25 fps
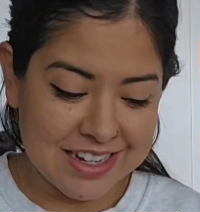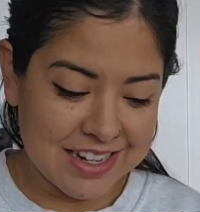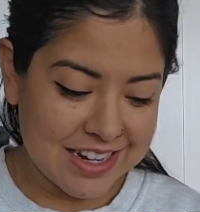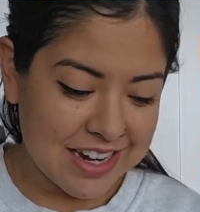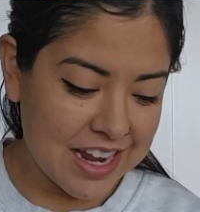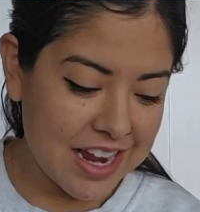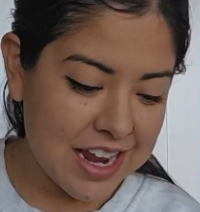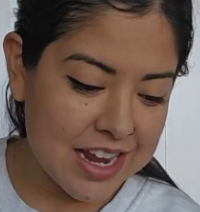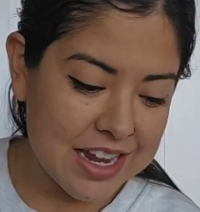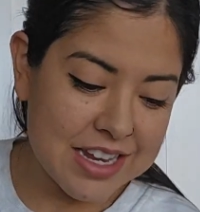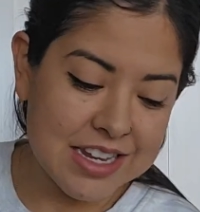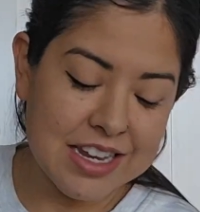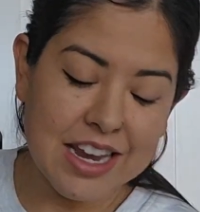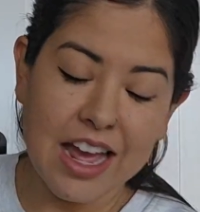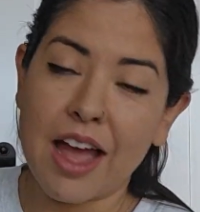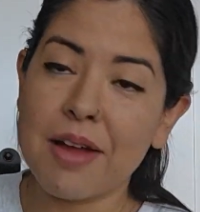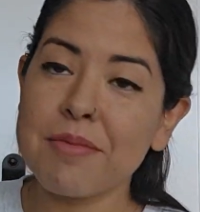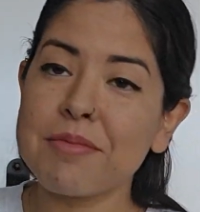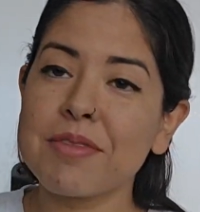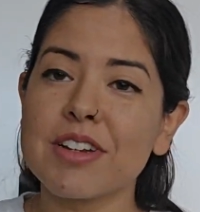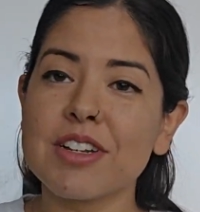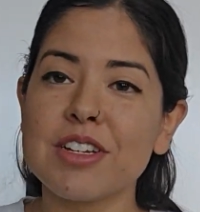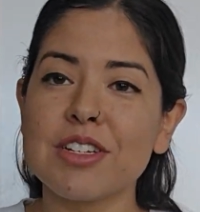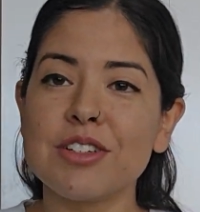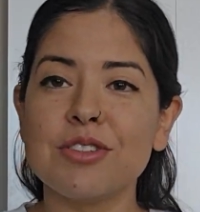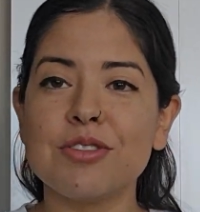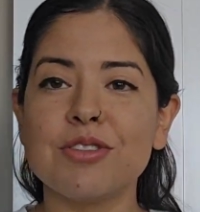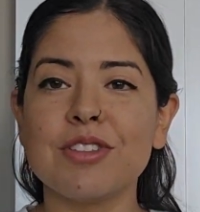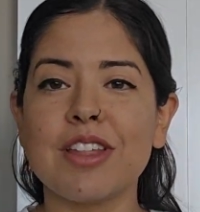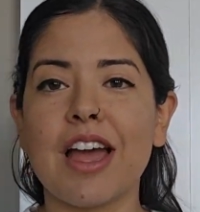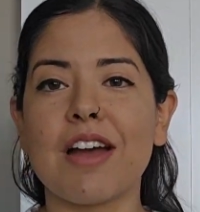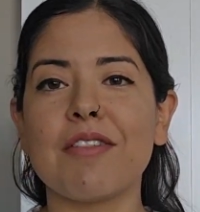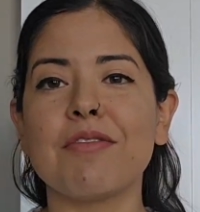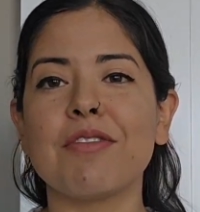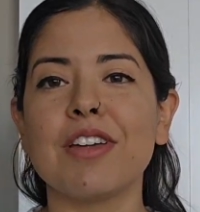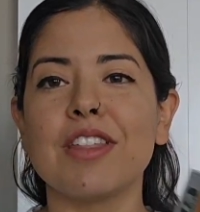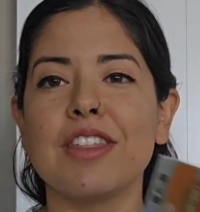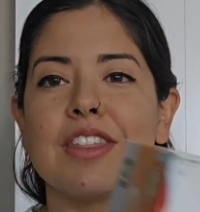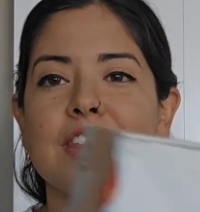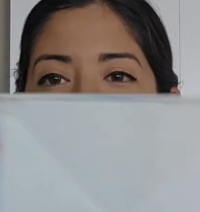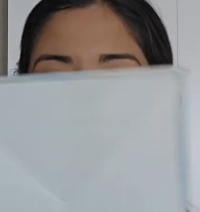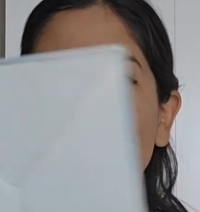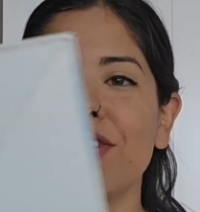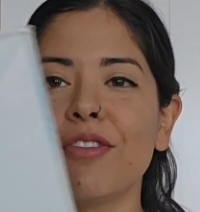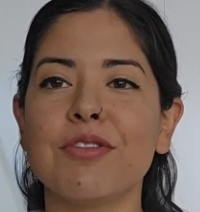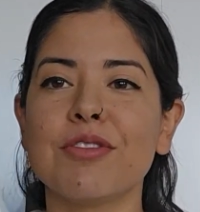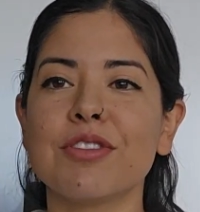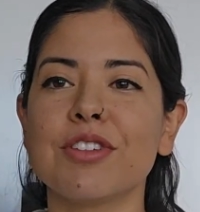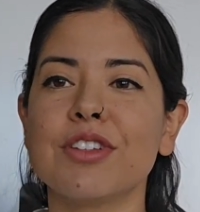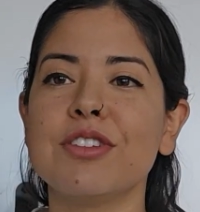And I'm going to do that with
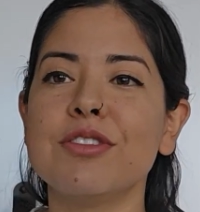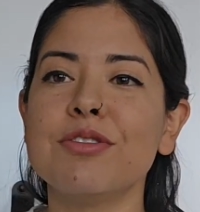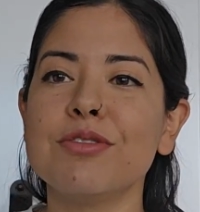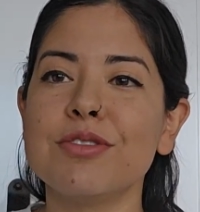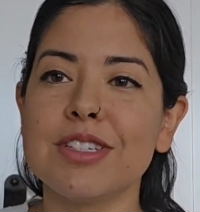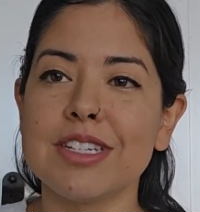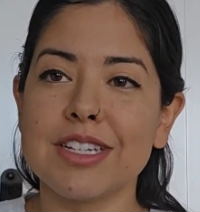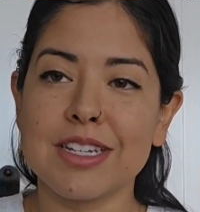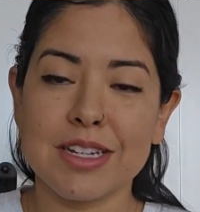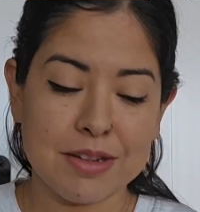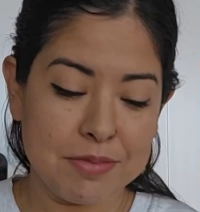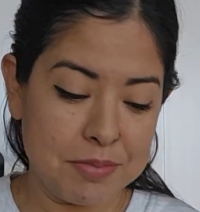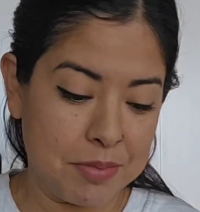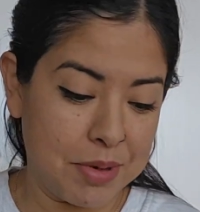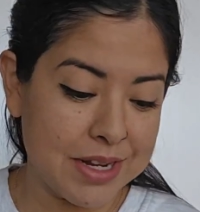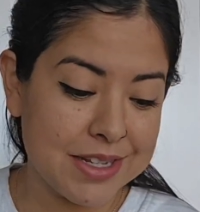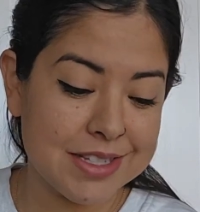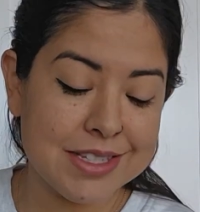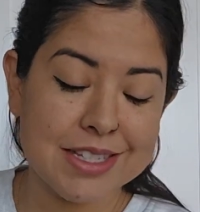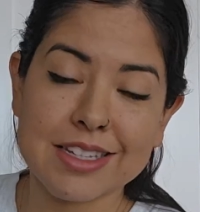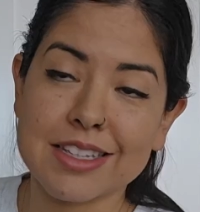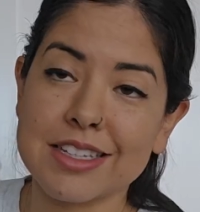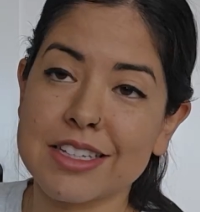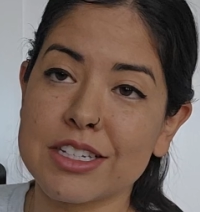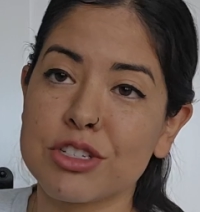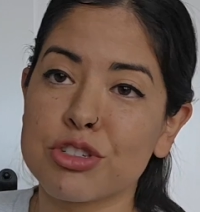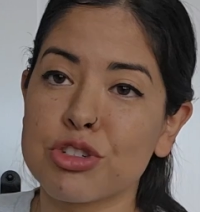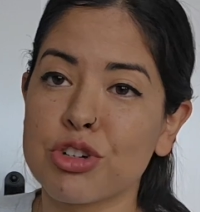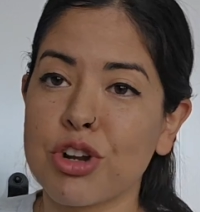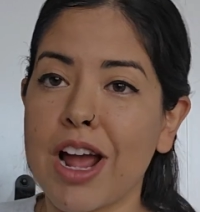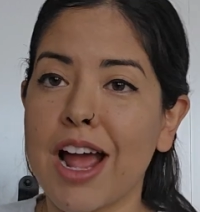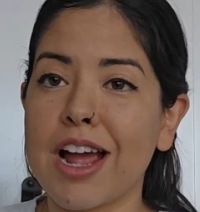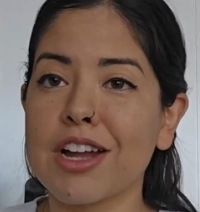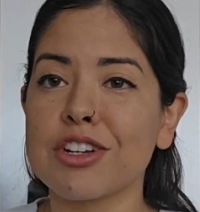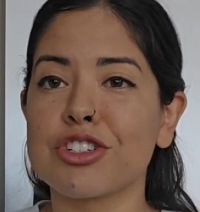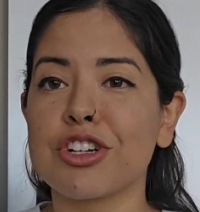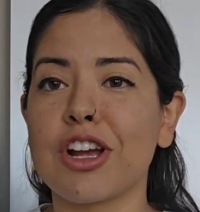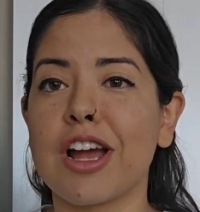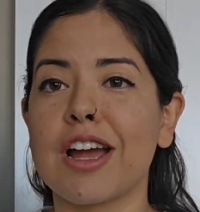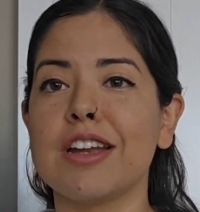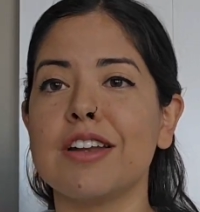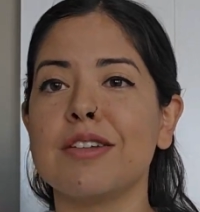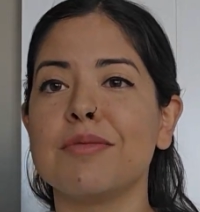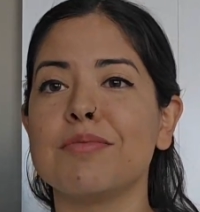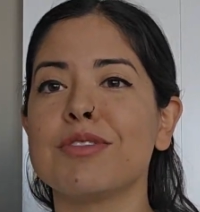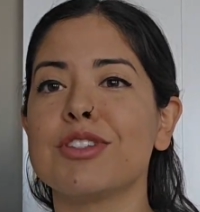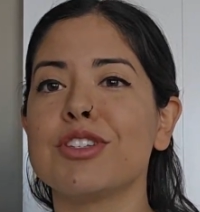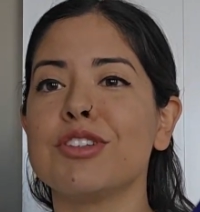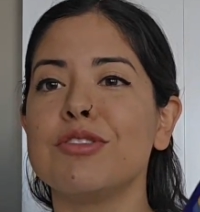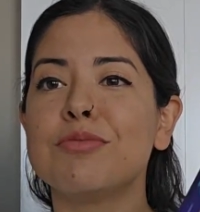you using basically trash
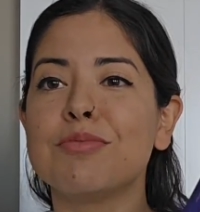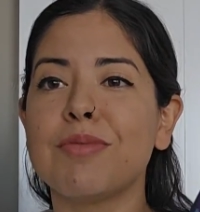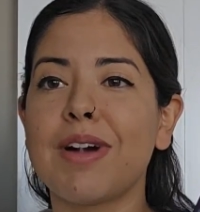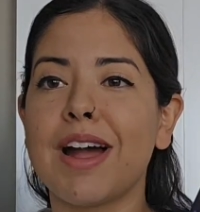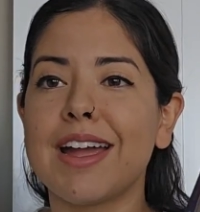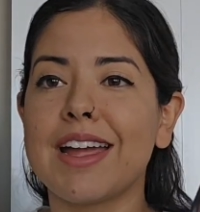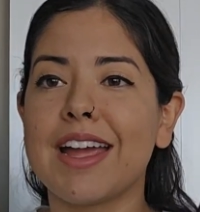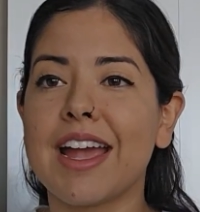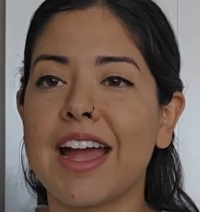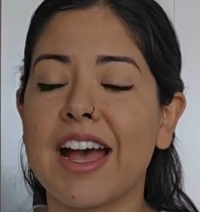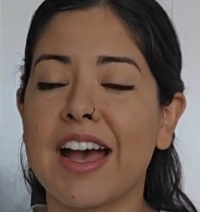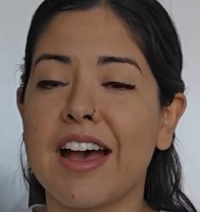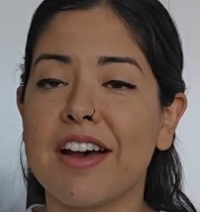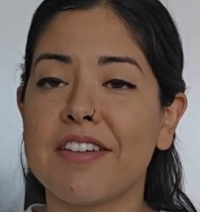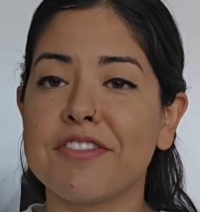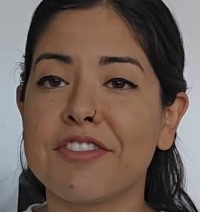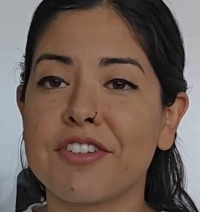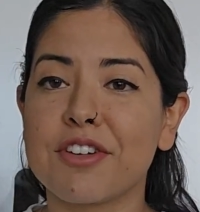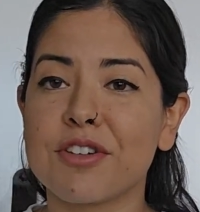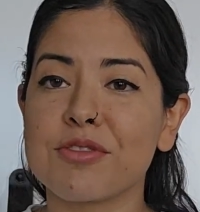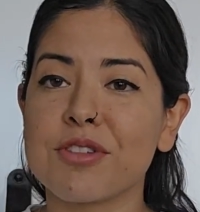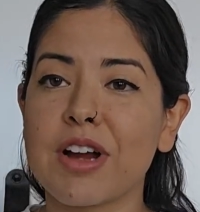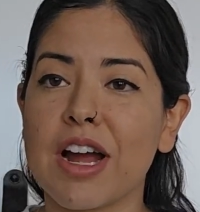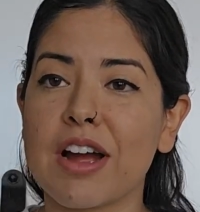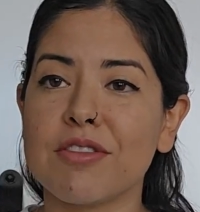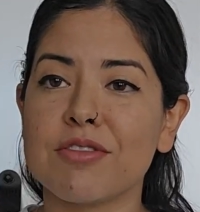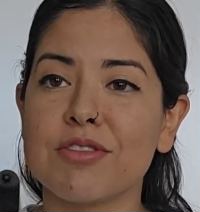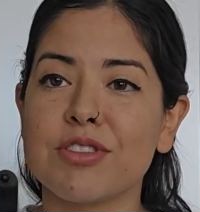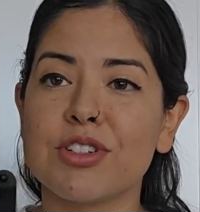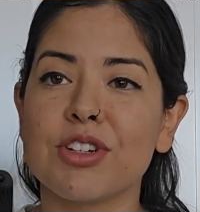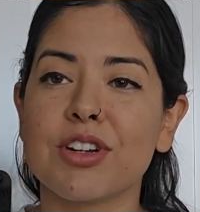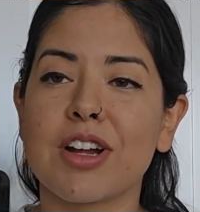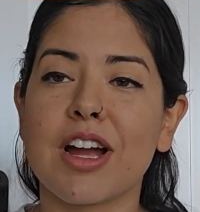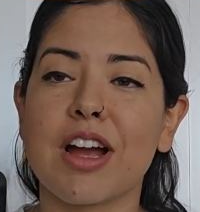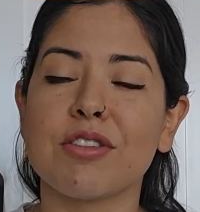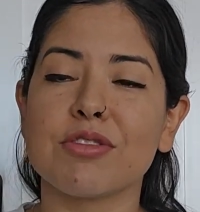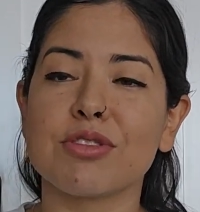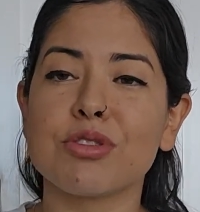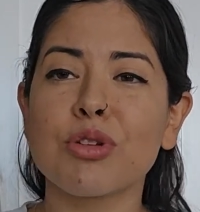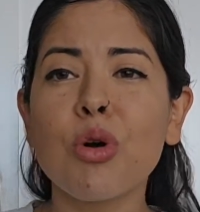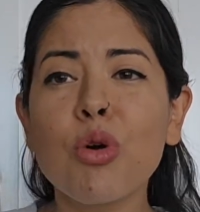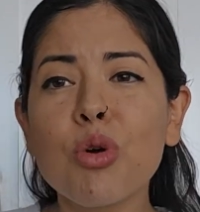items you might have around your house,